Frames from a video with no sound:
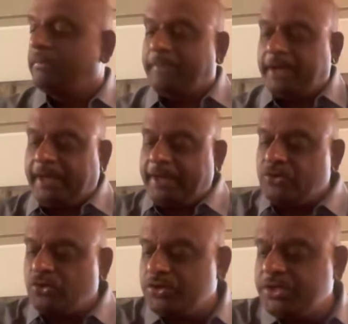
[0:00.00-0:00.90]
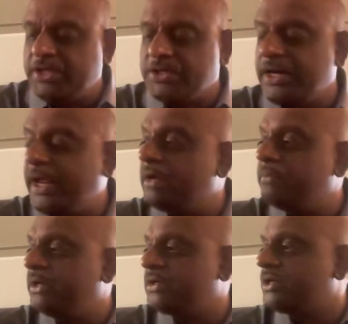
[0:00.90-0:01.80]
by exogenously
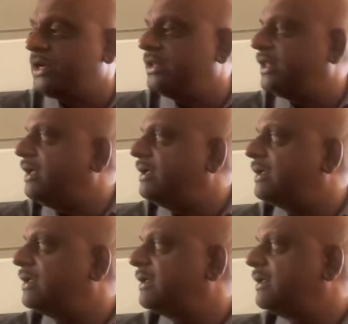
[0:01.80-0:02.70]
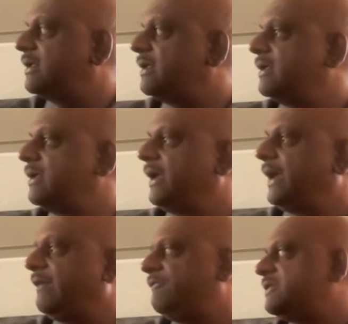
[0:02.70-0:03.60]
administering the
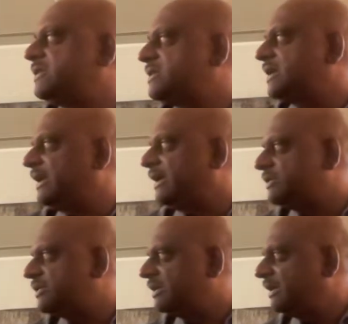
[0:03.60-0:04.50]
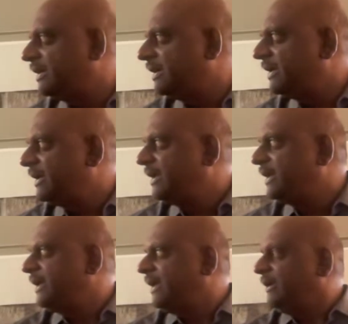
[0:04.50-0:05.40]
FSH LH.
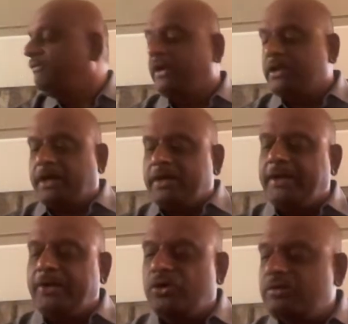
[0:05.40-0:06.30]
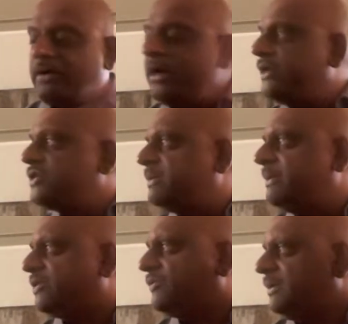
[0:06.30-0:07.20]
For that, they don't want
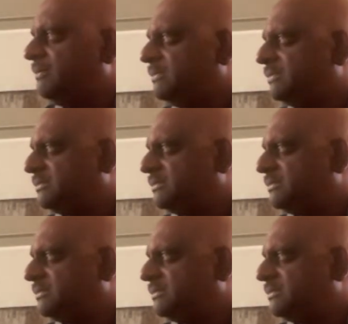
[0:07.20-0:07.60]
disturbance from